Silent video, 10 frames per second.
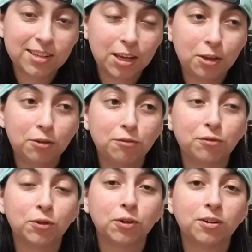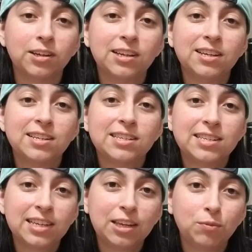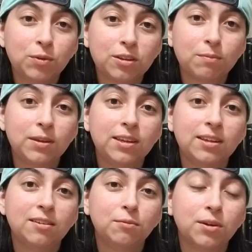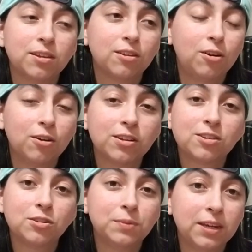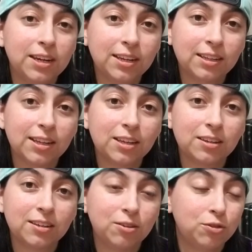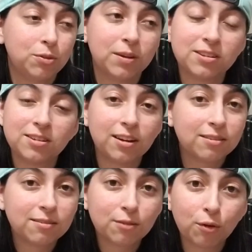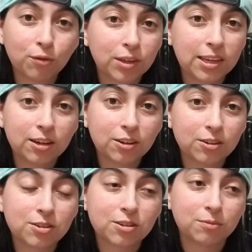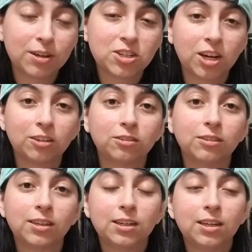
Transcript: Thank you for sticking with me with all the stupidity that YouTube has done over the years to my channel.